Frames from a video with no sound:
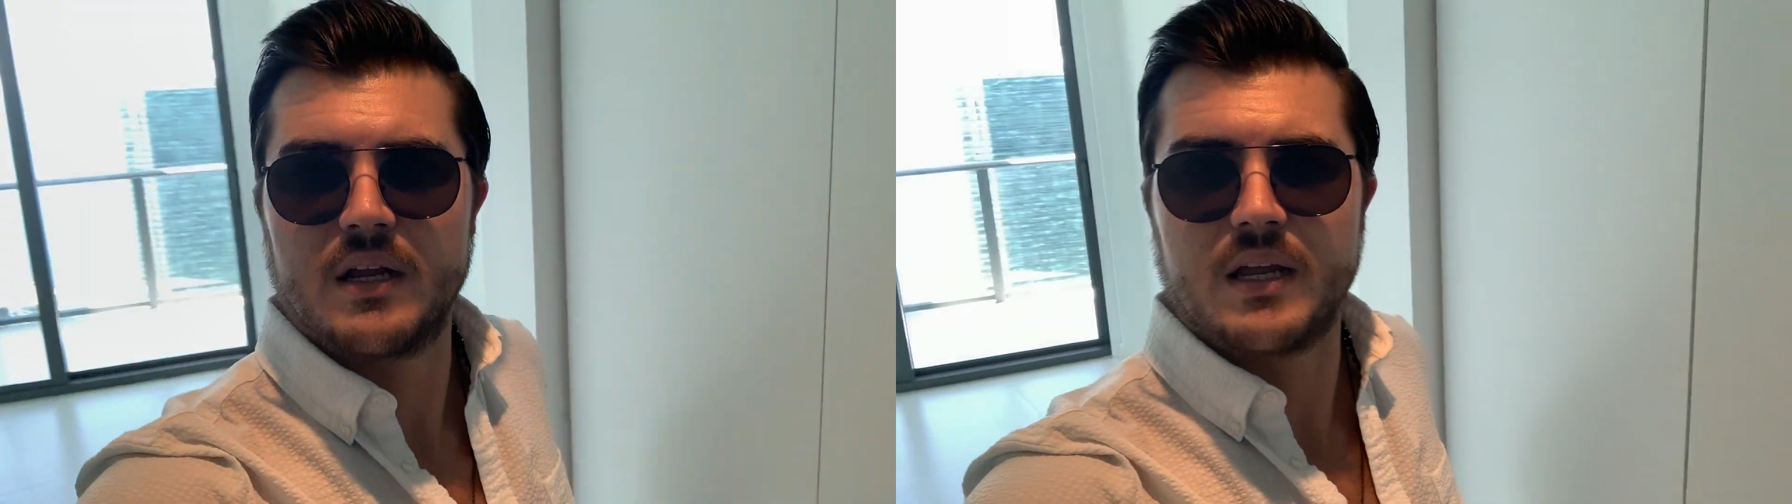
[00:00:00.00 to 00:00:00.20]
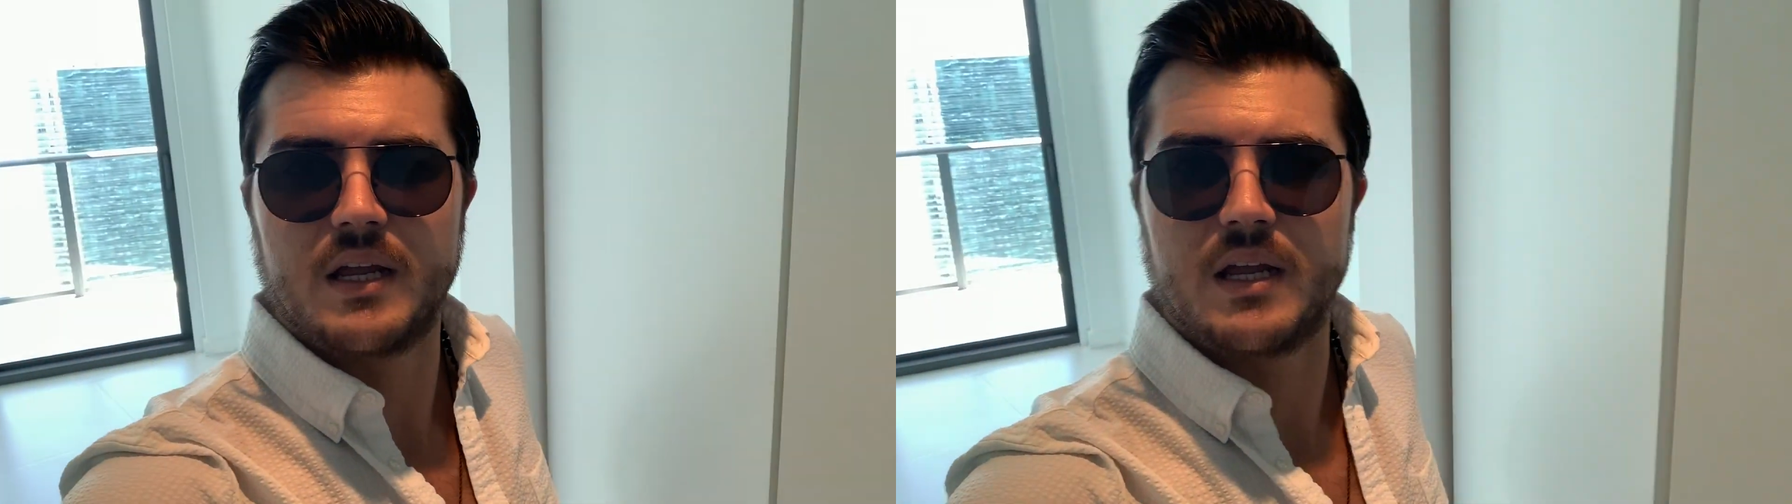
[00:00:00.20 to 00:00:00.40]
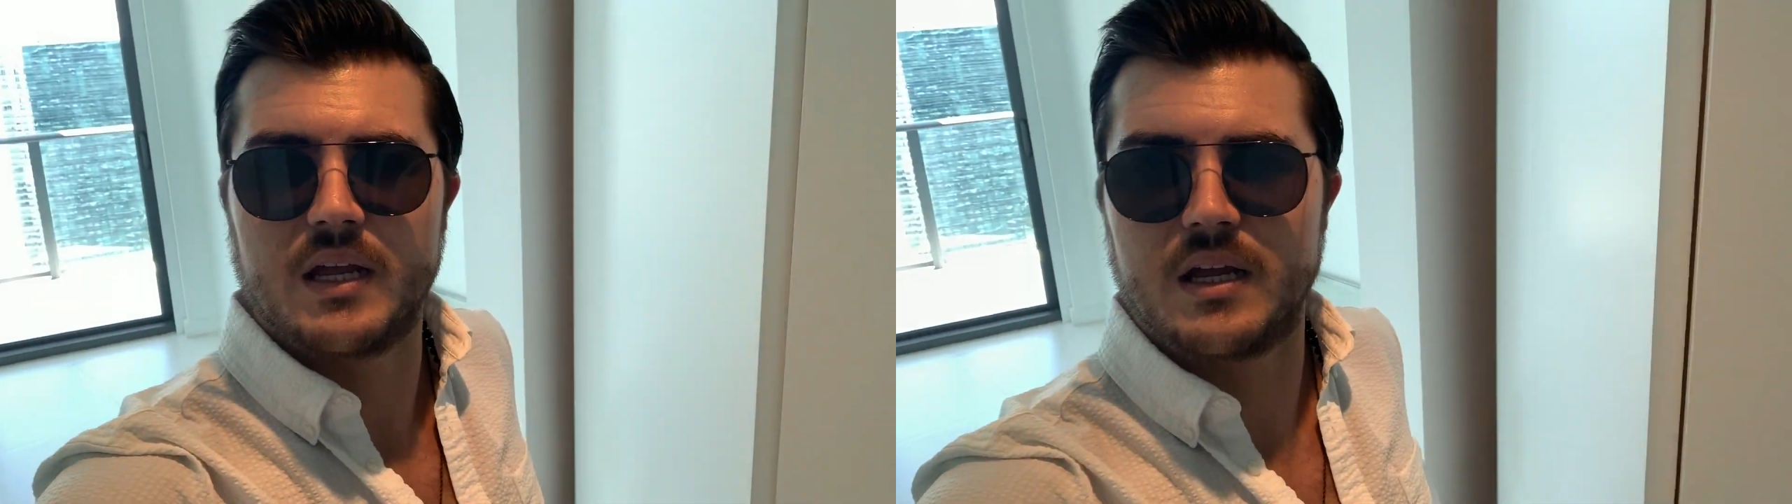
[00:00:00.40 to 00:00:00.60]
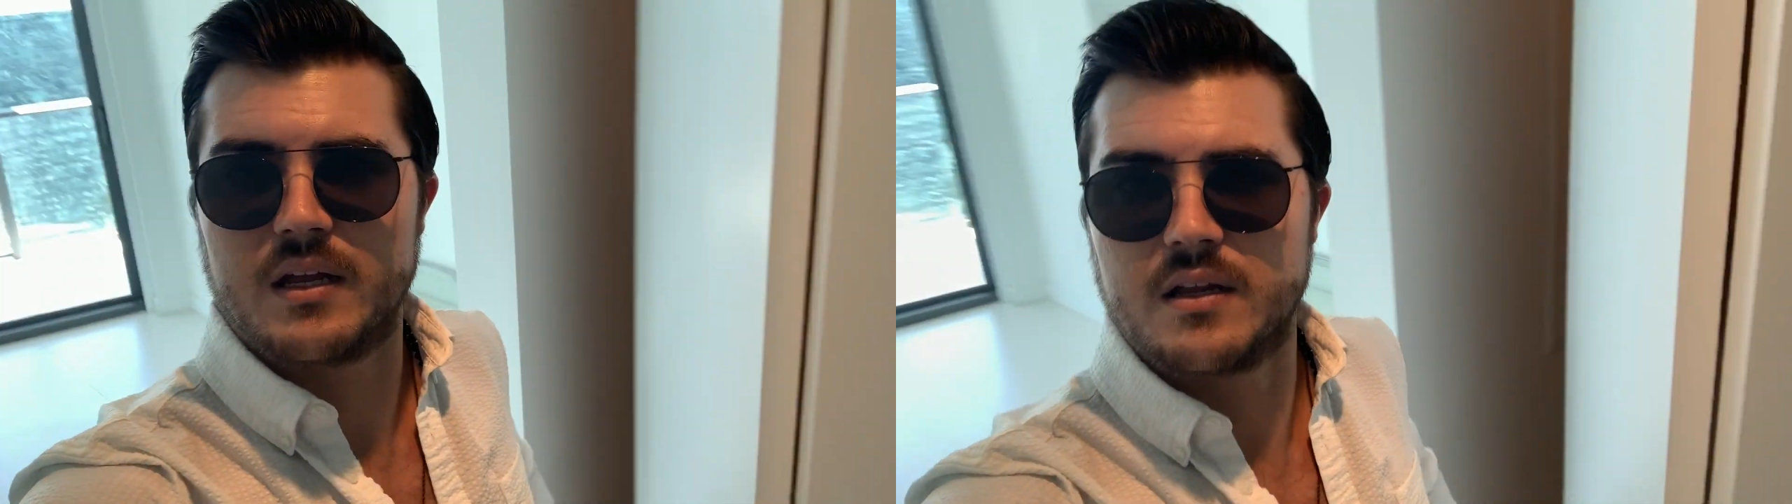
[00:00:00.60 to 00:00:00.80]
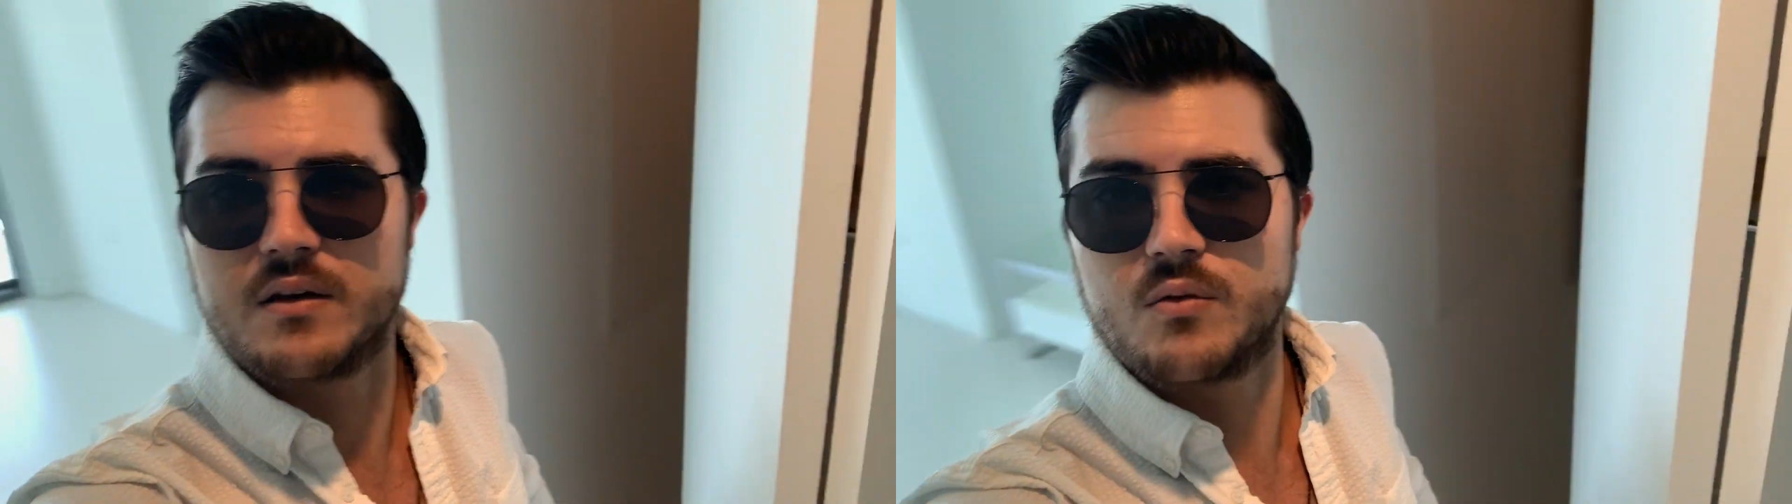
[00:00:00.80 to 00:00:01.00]

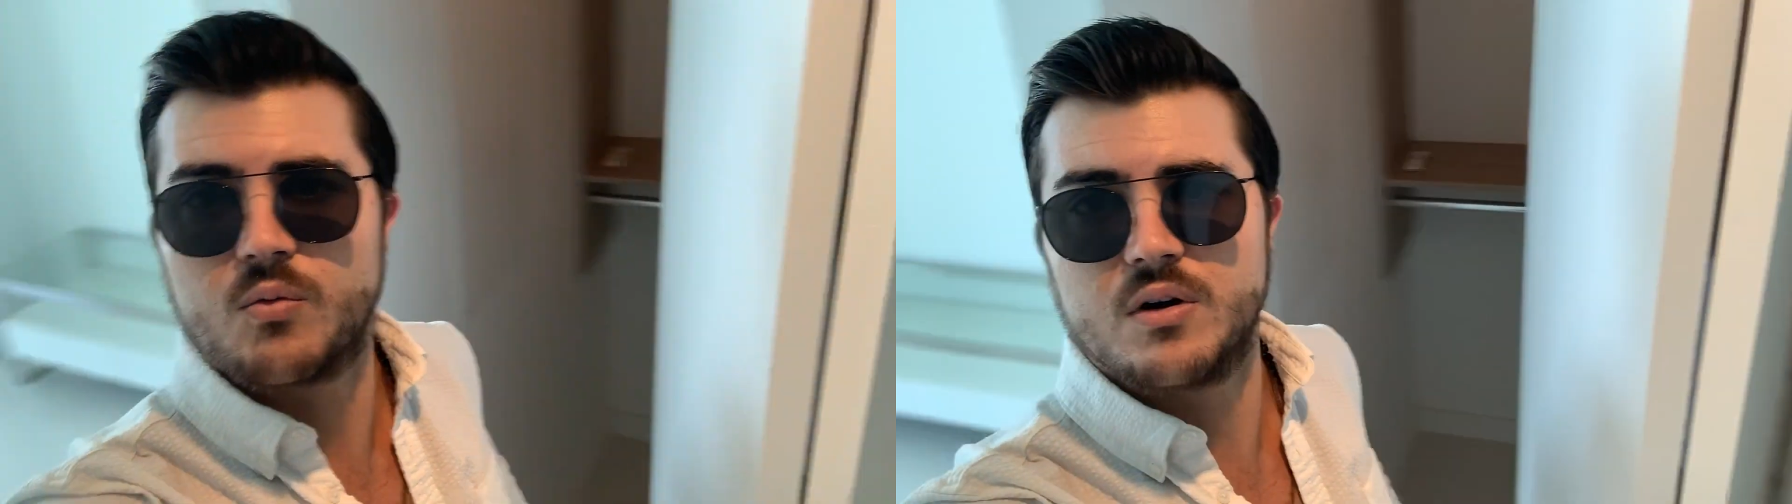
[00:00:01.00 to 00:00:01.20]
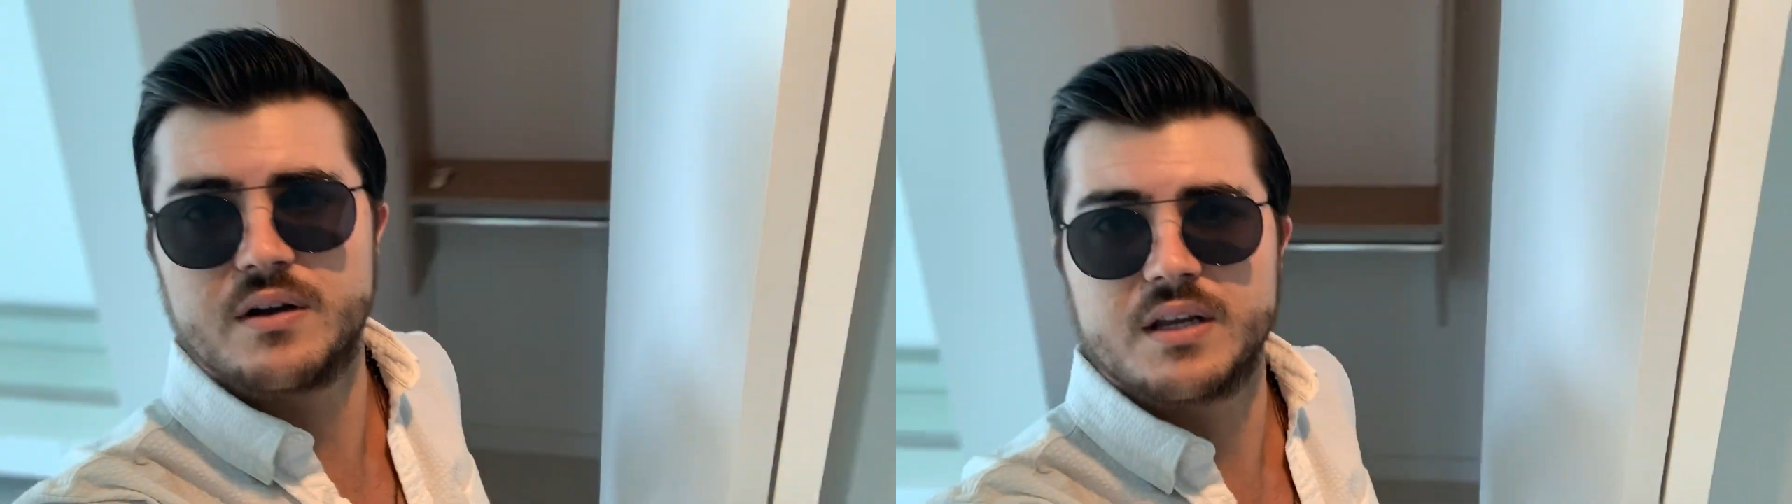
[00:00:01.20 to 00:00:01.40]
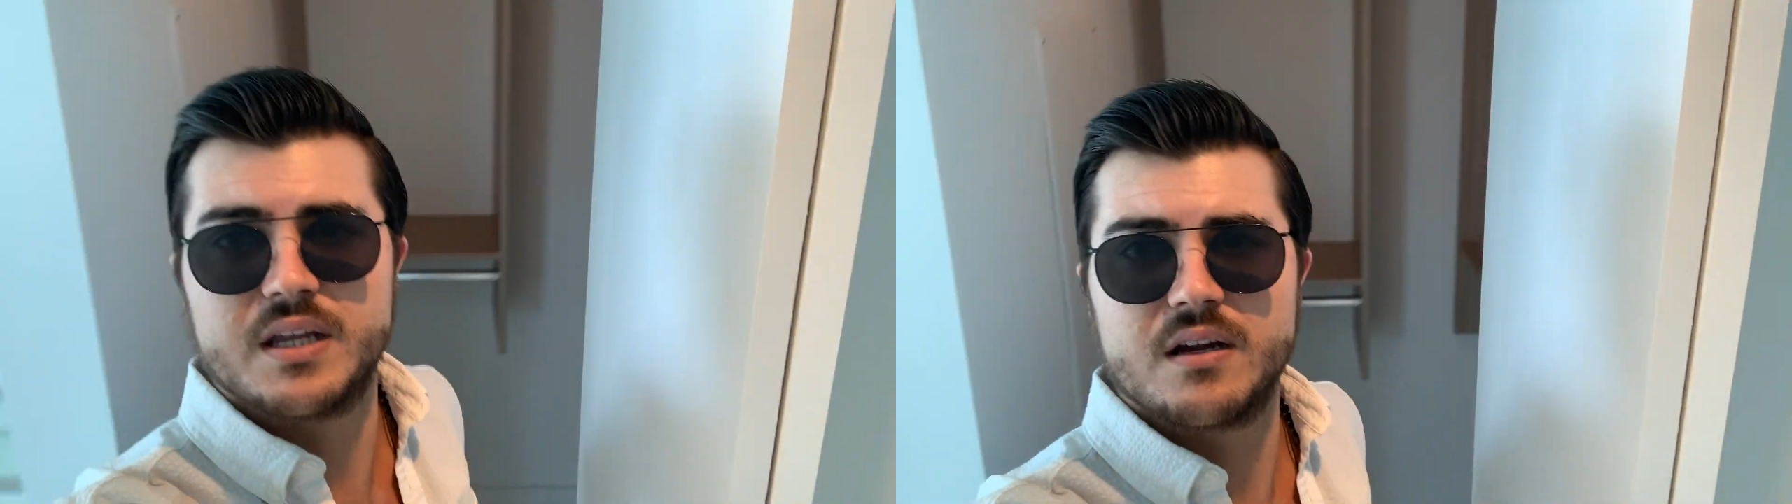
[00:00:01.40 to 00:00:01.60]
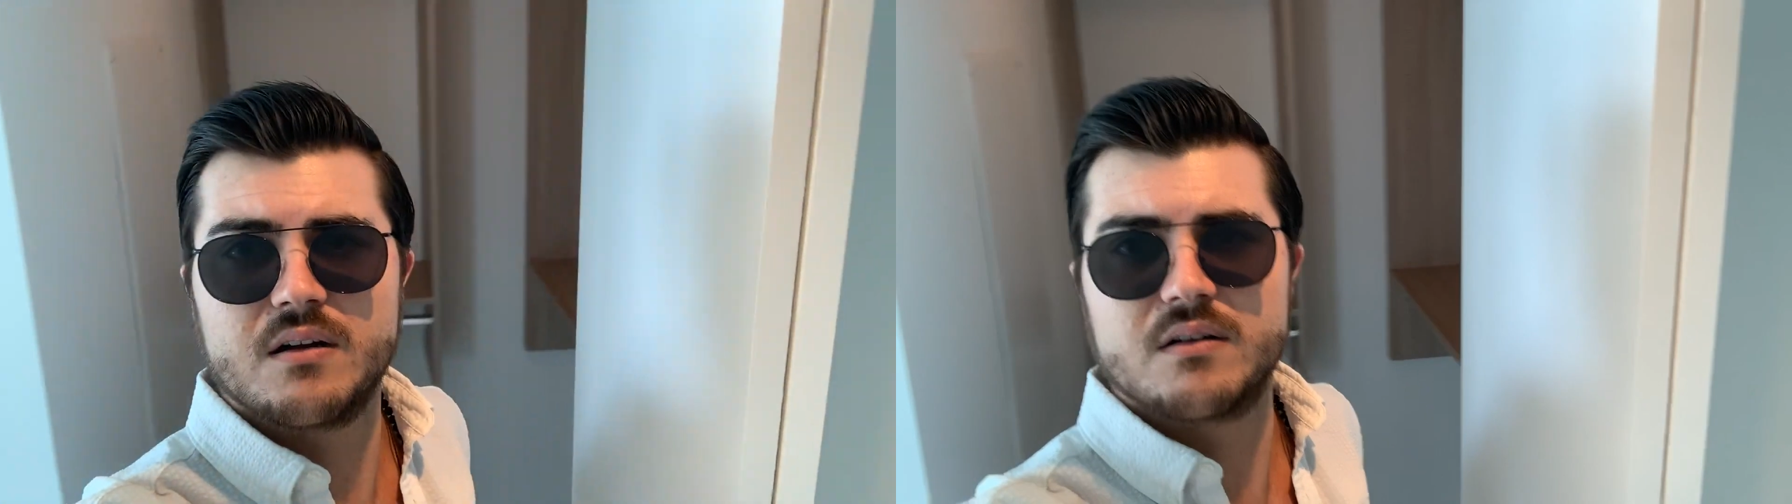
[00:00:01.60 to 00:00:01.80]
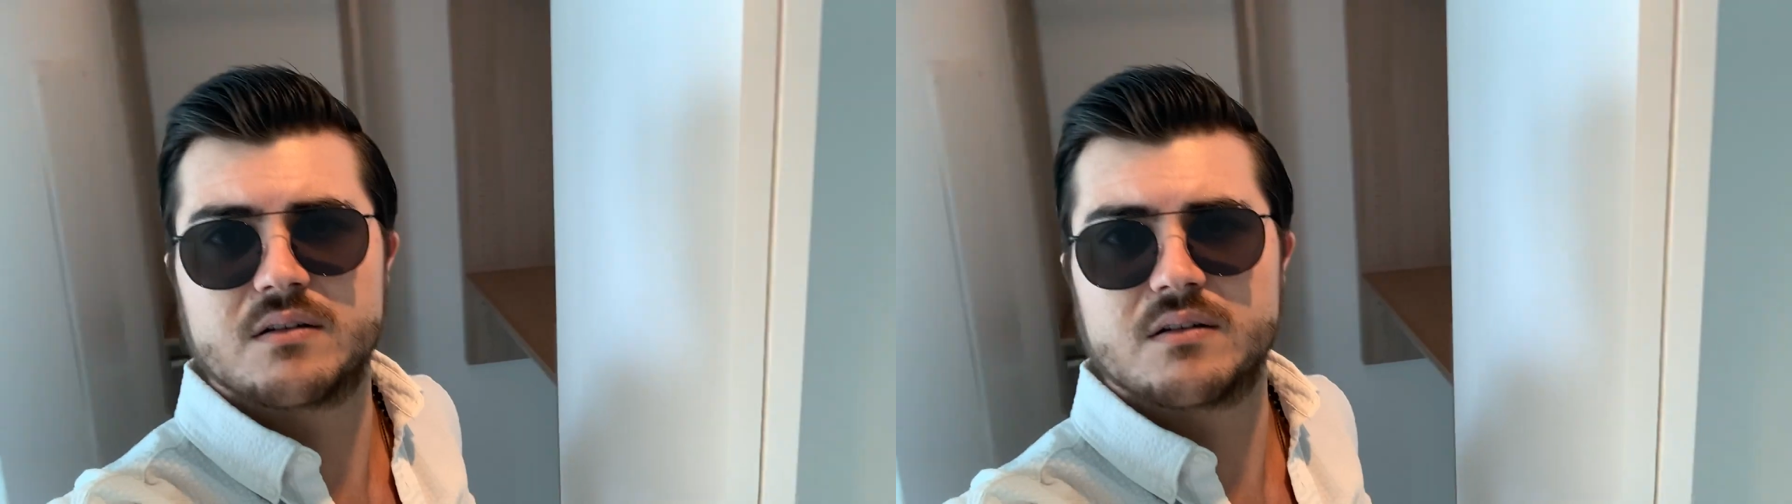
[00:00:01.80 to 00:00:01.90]
and one here.